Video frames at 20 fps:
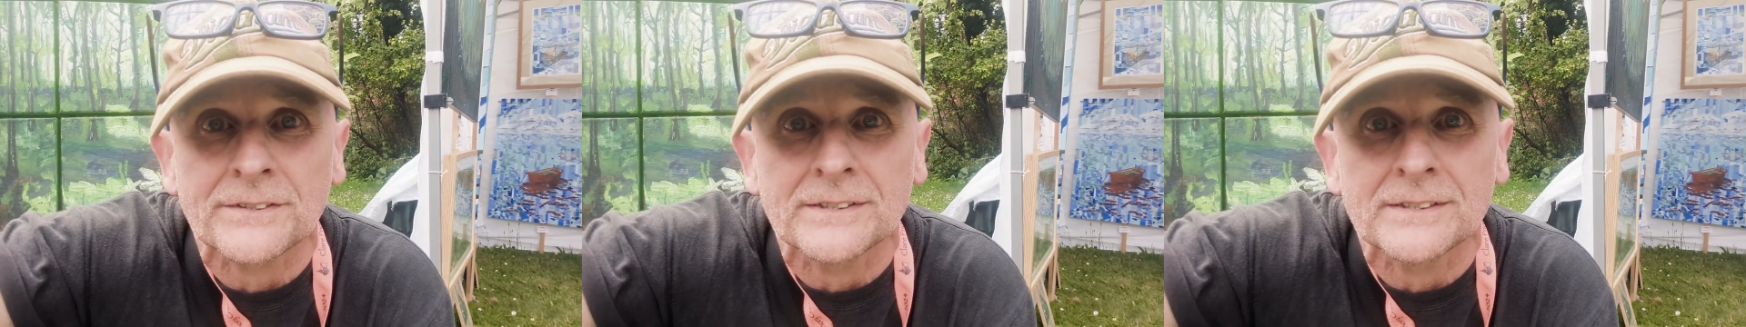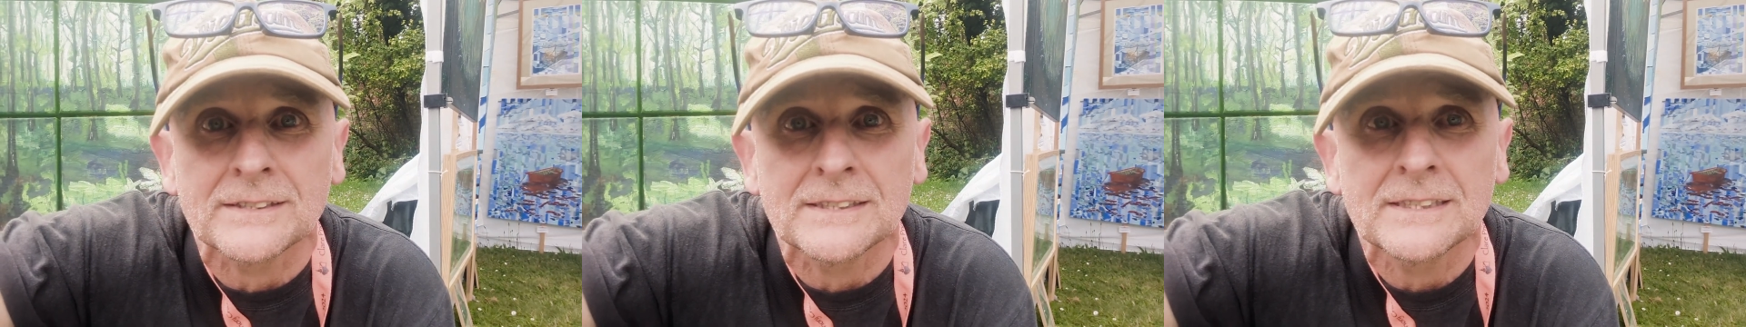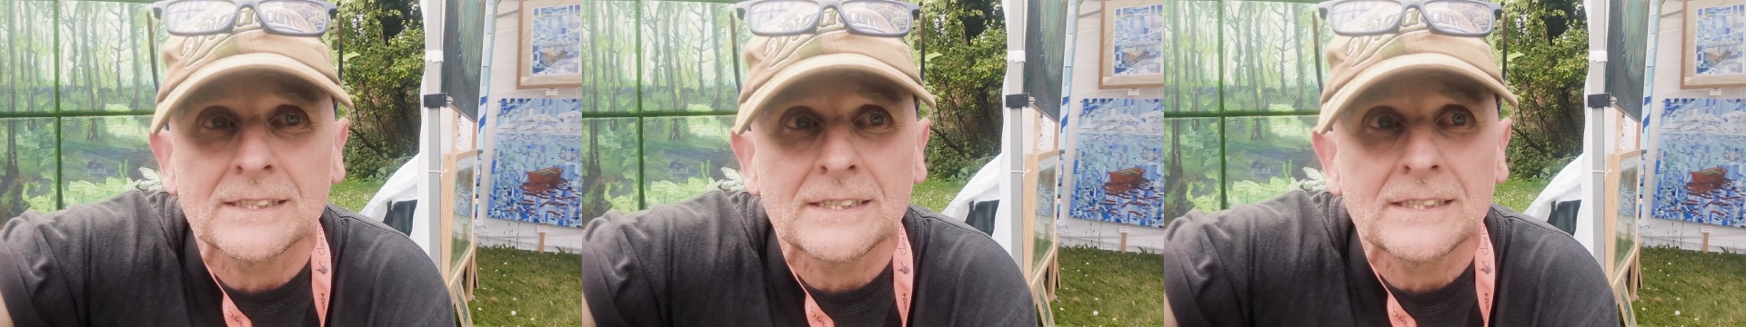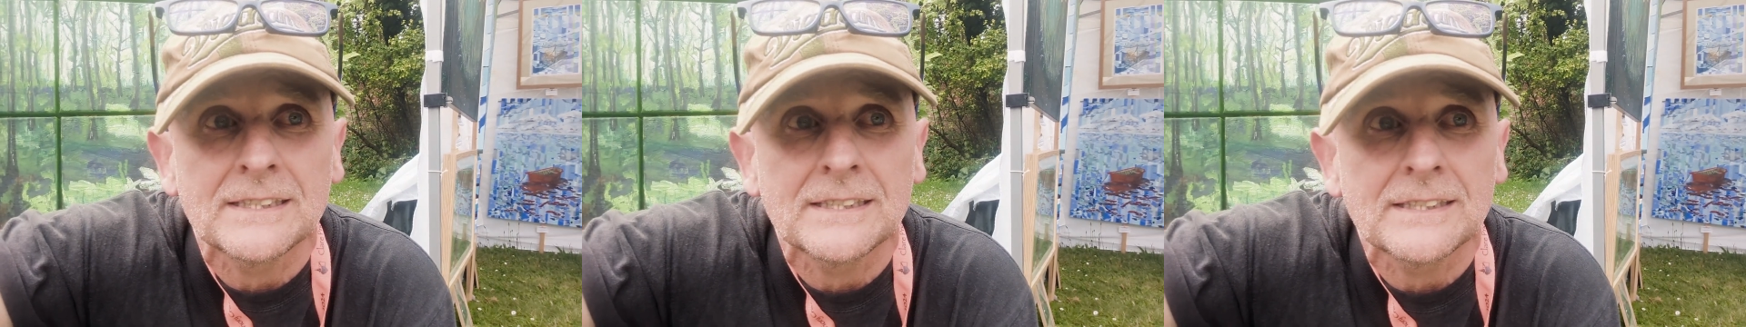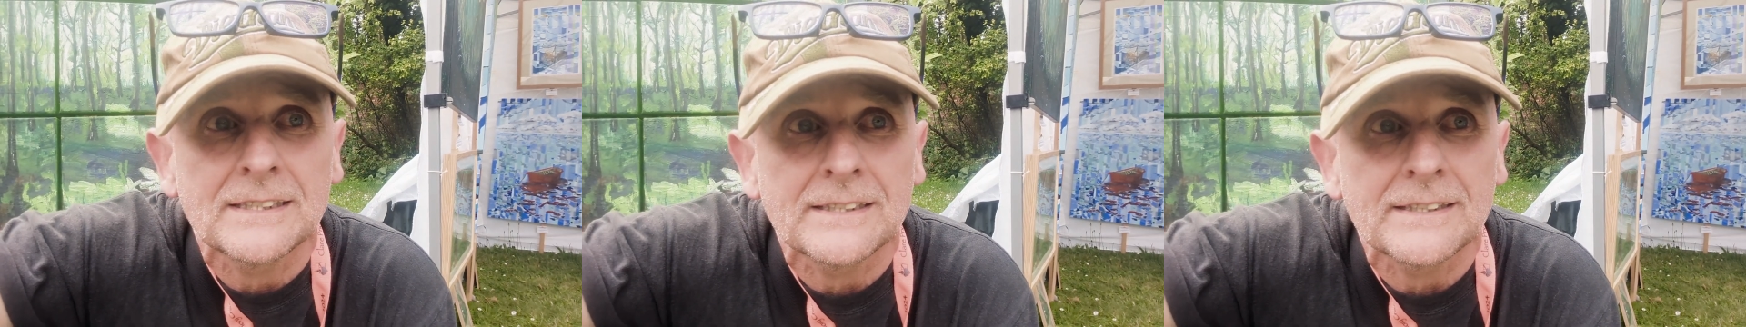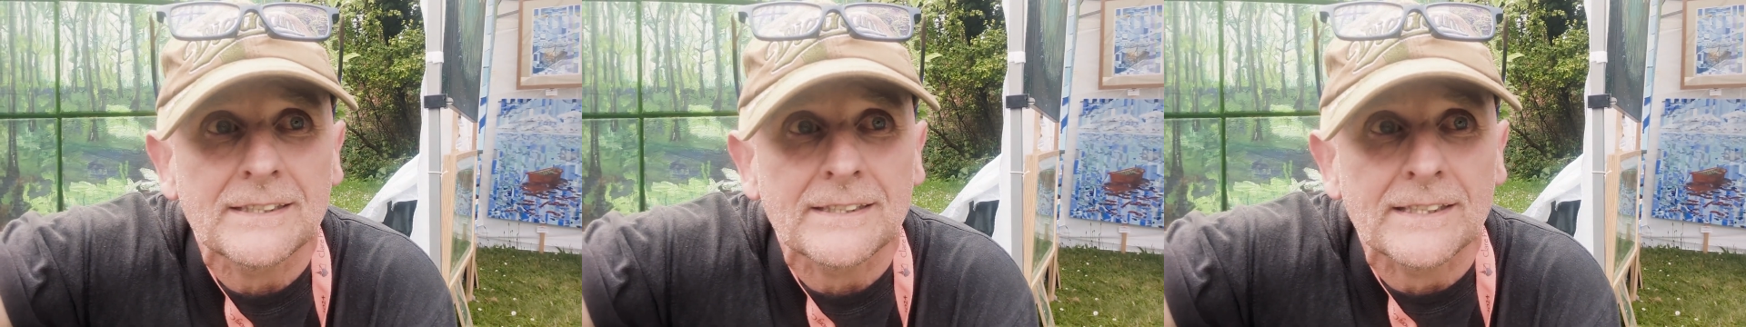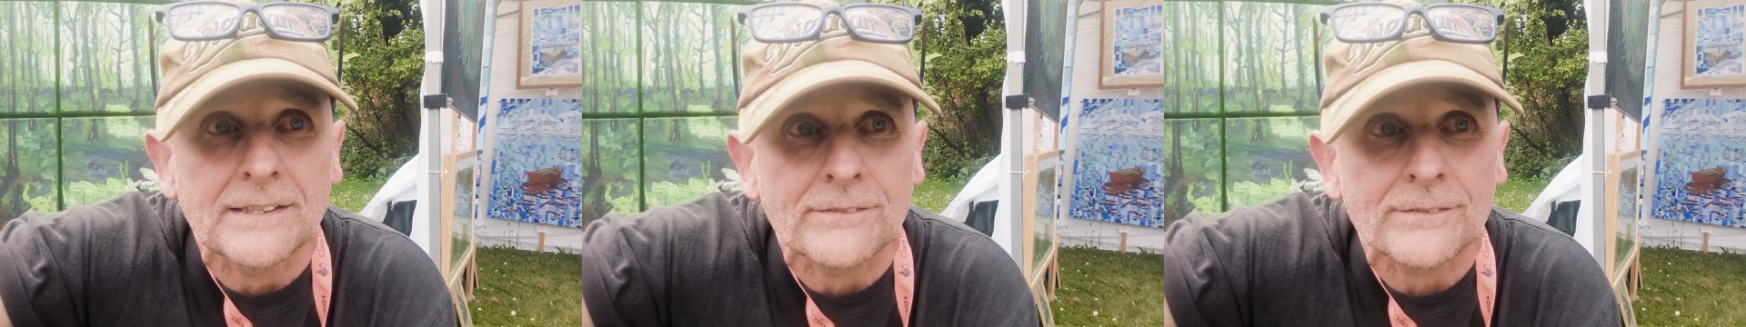that
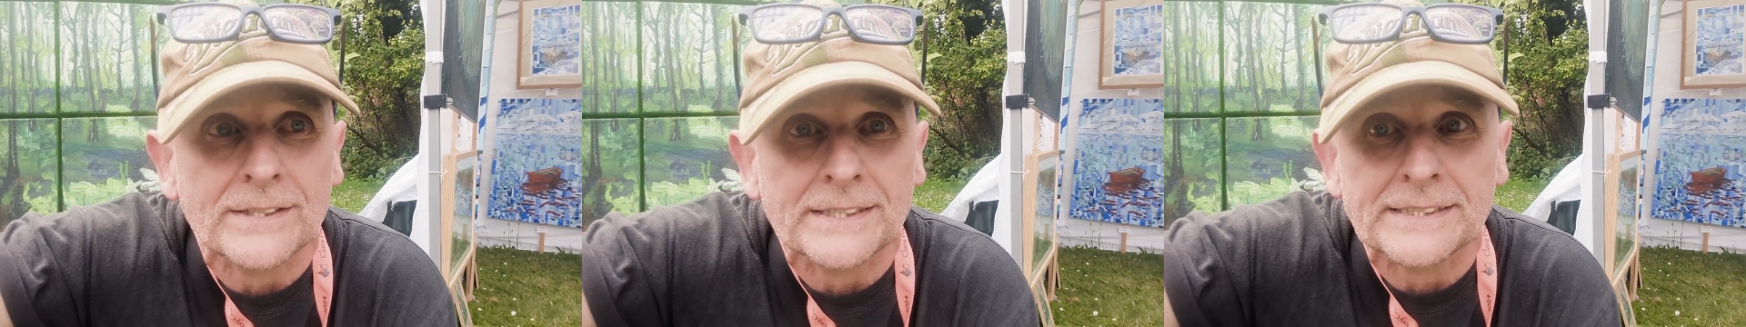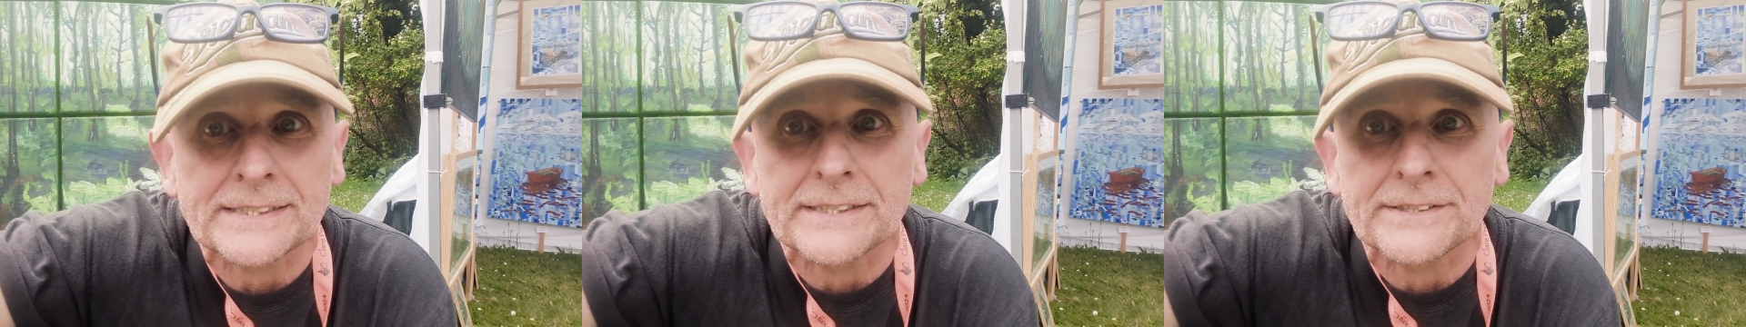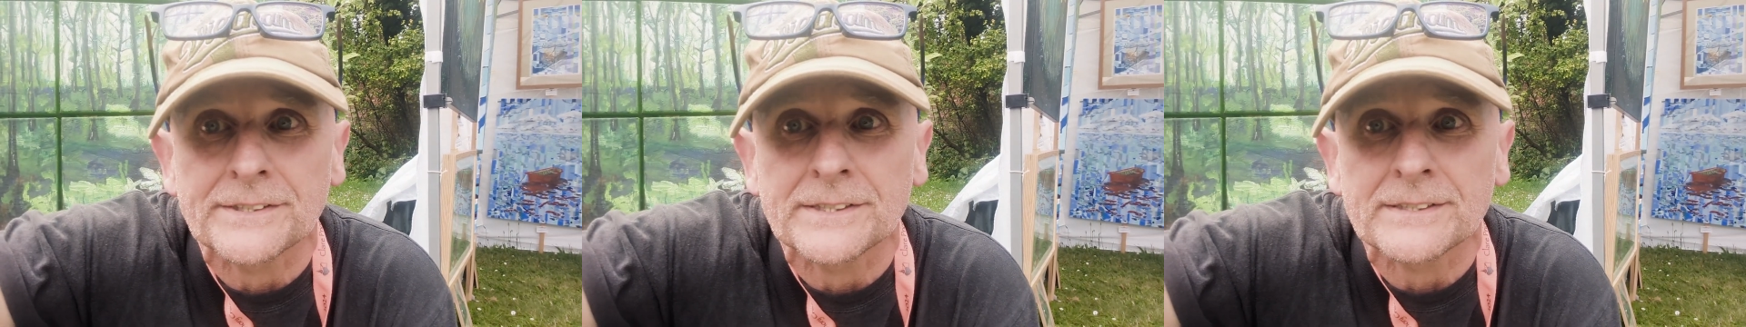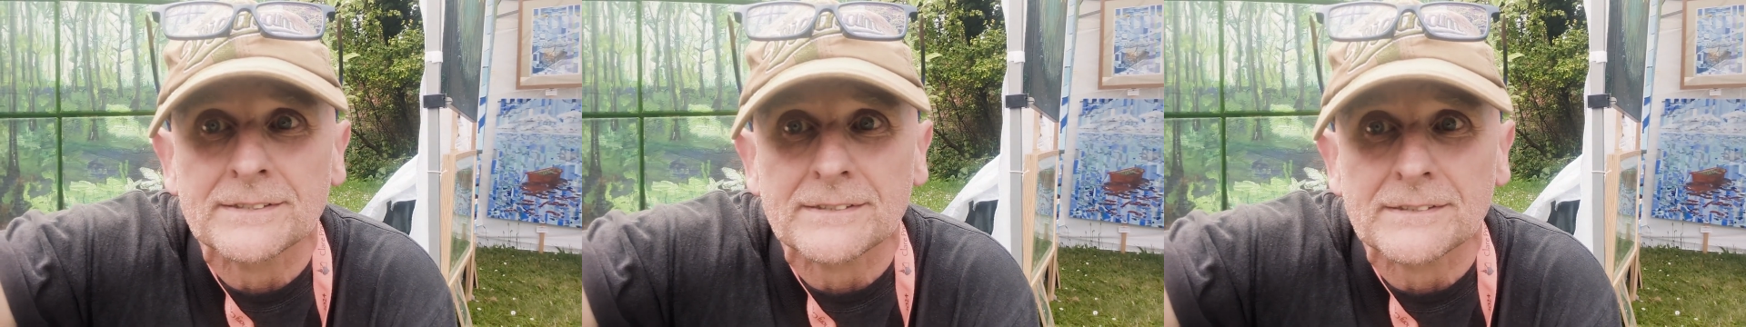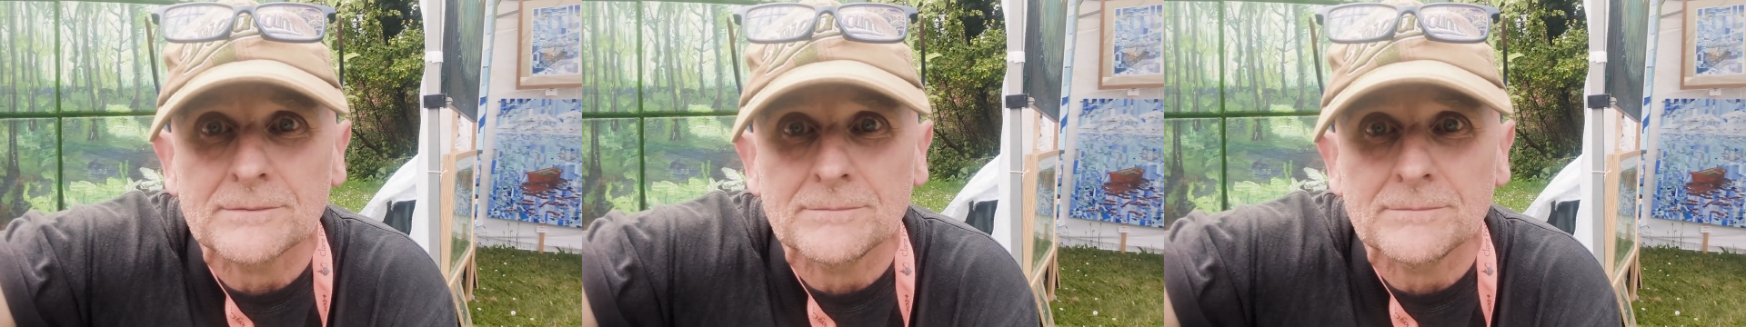if I did this